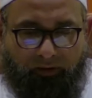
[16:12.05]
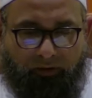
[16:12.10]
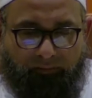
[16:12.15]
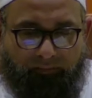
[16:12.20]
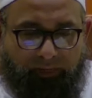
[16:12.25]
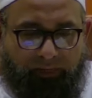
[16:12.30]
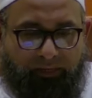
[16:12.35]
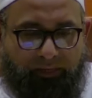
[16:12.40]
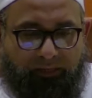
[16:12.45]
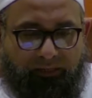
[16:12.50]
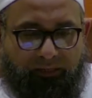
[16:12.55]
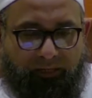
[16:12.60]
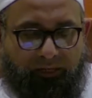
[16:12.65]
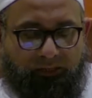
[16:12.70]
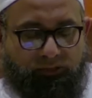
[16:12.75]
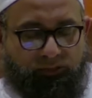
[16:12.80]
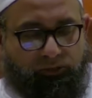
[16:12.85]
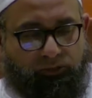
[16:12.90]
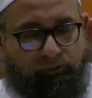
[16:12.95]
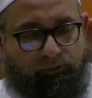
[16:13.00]
are many
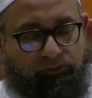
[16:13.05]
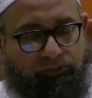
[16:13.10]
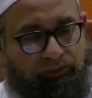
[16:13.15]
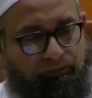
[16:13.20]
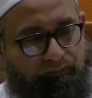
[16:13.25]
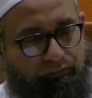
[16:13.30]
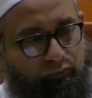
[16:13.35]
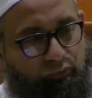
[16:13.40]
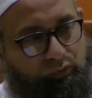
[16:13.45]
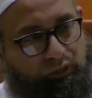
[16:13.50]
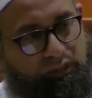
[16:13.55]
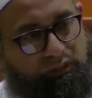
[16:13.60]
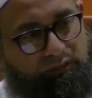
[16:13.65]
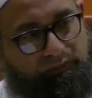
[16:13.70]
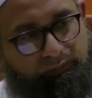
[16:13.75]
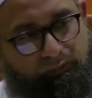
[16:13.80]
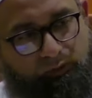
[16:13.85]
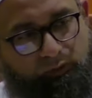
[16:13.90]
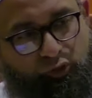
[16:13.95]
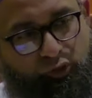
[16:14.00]
exclusive rulings
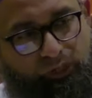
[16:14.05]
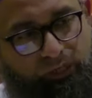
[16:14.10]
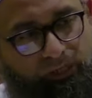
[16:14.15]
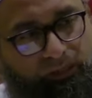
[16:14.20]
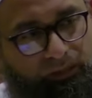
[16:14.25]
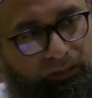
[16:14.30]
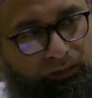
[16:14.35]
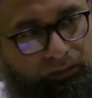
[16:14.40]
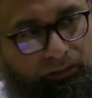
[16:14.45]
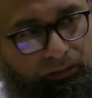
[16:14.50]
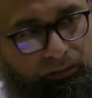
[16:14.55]
for jinn,